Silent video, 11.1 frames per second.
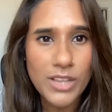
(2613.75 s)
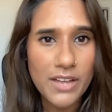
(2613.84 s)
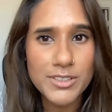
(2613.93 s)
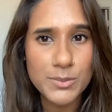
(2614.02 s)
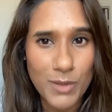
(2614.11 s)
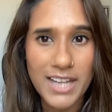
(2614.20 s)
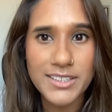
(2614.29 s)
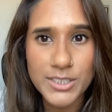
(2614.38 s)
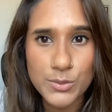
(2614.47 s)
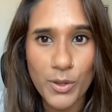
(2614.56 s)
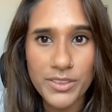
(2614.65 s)
Love is
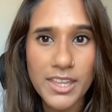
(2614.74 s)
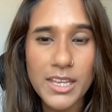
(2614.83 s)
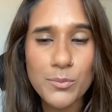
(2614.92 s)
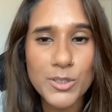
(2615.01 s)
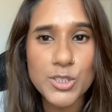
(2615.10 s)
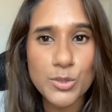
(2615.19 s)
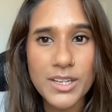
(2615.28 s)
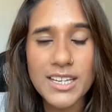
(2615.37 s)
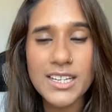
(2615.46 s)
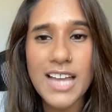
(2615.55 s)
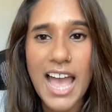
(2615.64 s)
Blind is one thing, but
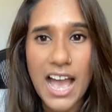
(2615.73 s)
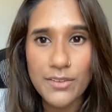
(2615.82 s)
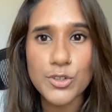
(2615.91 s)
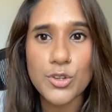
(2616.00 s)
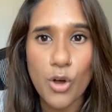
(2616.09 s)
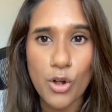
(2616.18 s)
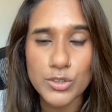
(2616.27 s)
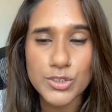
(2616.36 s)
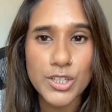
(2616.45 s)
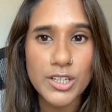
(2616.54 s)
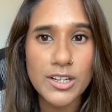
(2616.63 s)
doing After the
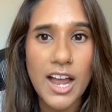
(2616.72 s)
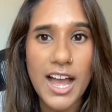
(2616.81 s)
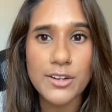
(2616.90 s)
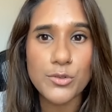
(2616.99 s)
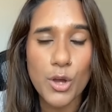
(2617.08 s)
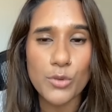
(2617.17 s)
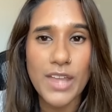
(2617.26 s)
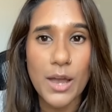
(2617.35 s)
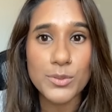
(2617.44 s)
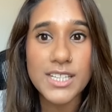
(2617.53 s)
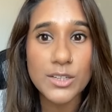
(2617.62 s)
Altar, I don't know,
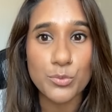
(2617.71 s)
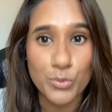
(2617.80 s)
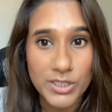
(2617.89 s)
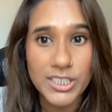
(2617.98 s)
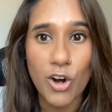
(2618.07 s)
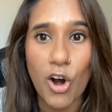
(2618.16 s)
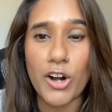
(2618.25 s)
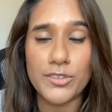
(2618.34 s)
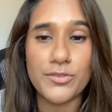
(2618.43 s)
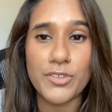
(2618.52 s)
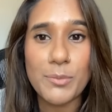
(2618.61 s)
that was like really
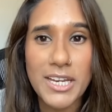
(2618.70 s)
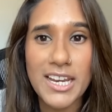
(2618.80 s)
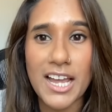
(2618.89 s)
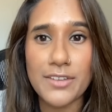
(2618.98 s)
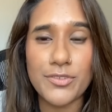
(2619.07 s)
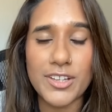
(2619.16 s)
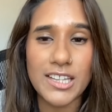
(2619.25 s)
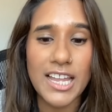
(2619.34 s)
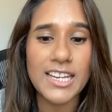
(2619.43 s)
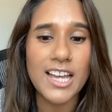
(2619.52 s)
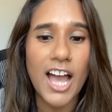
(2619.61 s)
hard for me. I feel
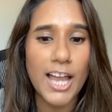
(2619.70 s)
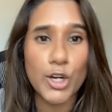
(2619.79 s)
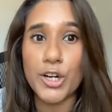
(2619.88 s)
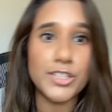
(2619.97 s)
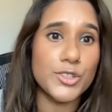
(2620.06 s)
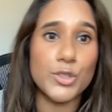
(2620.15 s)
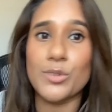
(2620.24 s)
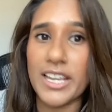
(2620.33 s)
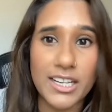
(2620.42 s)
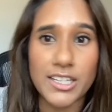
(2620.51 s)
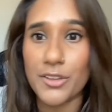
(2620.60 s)
like I couldn't do
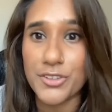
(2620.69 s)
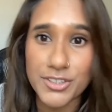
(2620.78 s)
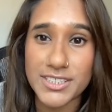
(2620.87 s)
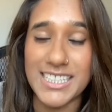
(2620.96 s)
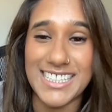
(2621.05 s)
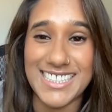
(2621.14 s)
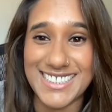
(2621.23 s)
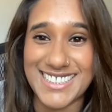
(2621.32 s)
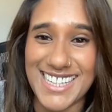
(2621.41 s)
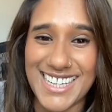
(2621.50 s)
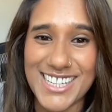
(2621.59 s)
like another
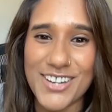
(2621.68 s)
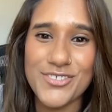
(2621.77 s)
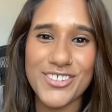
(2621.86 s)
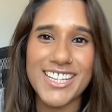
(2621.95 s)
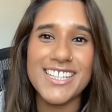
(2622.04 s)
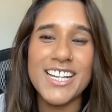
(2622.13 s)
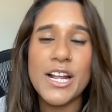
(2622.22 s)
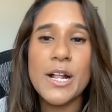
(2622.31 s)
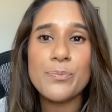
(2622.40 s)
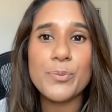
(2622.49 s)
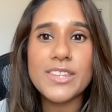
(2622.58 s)
season of it.
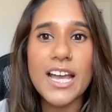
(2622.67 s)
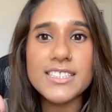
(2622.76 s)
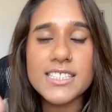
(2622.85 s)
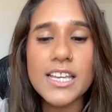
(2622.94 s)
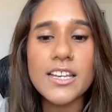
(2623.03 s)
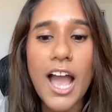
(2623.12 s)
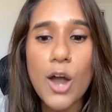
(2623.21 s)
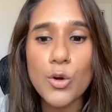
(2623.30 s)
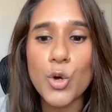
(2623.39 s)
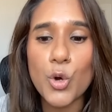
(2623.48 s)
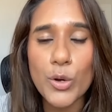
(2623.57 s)
But that's like
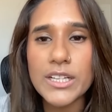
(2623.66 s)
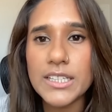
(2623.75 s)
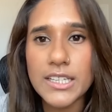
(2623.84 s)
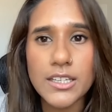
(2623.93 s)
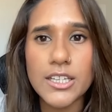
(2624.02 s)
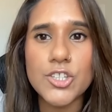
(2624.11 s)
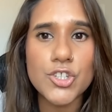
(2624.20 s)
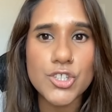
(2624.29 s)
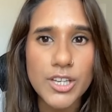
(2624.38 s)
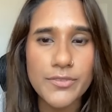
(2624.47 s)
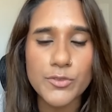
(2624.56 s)
how quickly it can
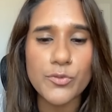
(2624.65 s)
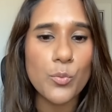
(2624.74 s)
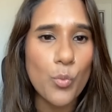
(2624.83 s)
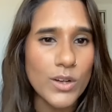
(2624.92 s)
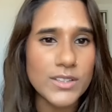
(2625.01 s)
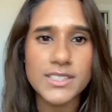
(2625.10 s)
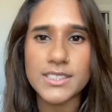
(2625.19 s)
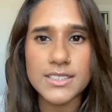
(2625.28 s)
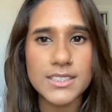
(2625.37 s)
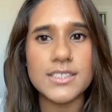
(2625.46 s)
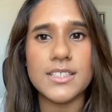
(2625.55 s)
shift from one
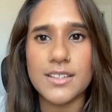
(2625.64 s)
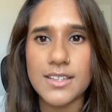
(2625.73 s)
season to the